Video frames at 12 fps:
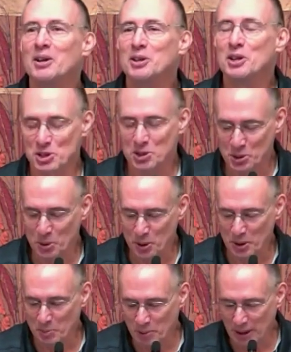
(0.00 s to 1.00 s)
The
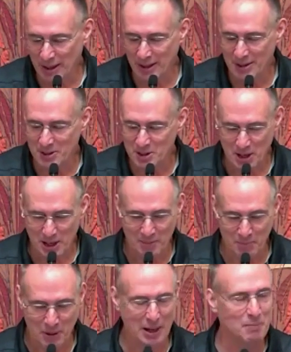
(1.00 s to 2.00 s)
store brand
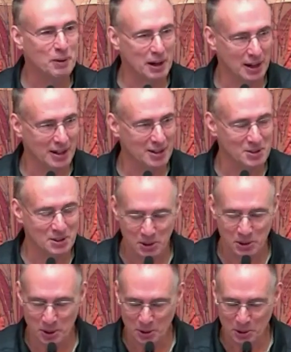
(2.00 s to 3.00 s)
chicken pot pies,
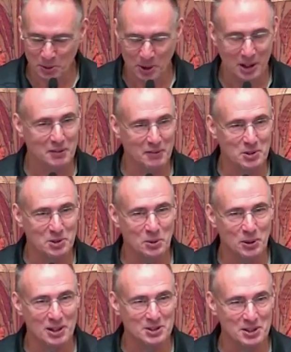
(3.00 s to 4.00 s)
you know, the
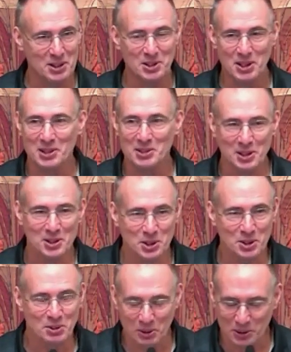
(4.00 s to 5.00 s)
individual ones in the tins that
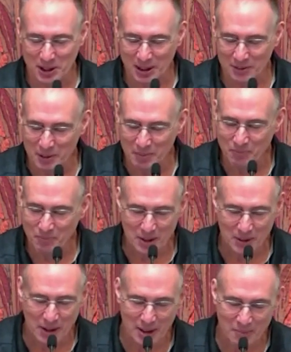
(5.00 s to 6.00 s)
used to throw in the oven,
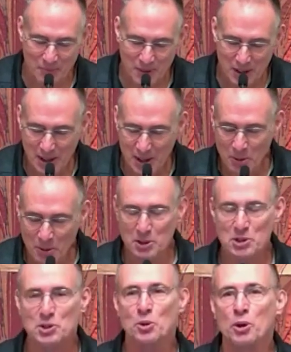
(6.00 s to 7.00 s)
okay? Well,
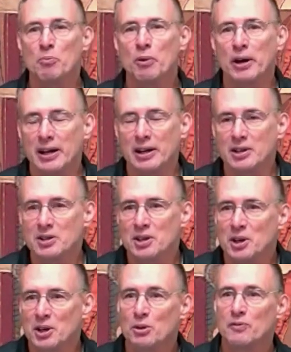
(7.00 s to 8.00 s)
the store
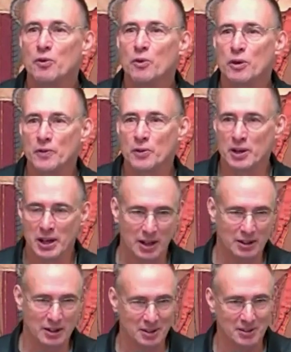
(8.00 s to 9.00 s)
brand were $4 for
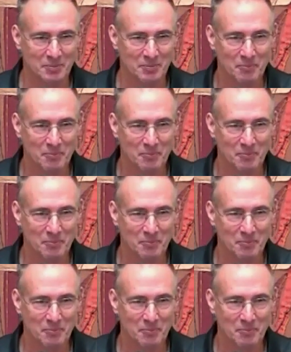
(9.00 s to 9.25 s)
$1.